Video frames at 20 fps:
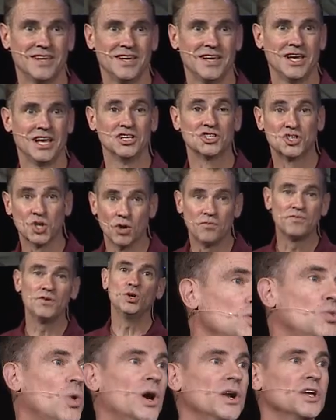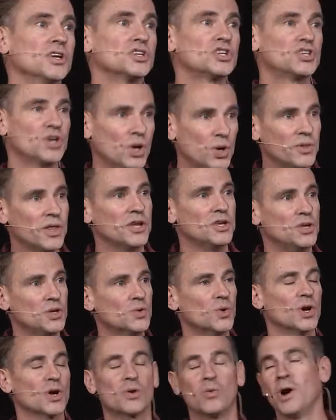And so if you want to show that you
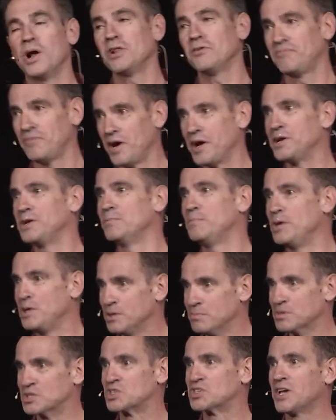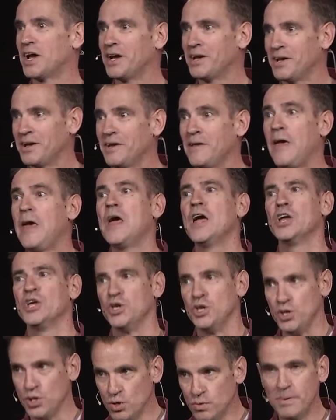are qualified to be the Messiah,
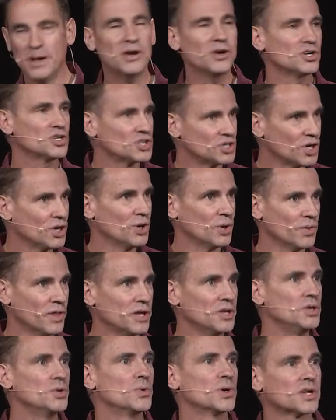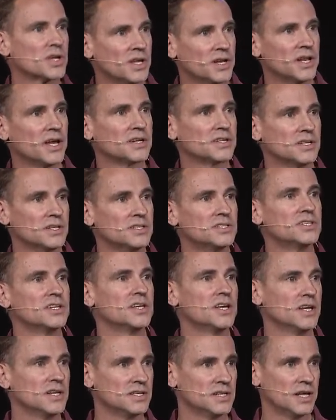you better show that you are connected to
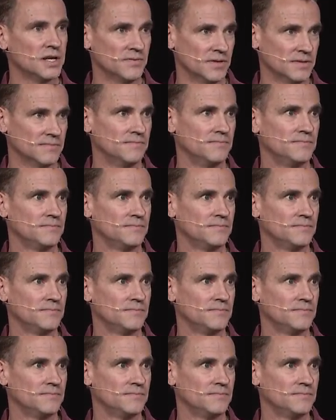King David.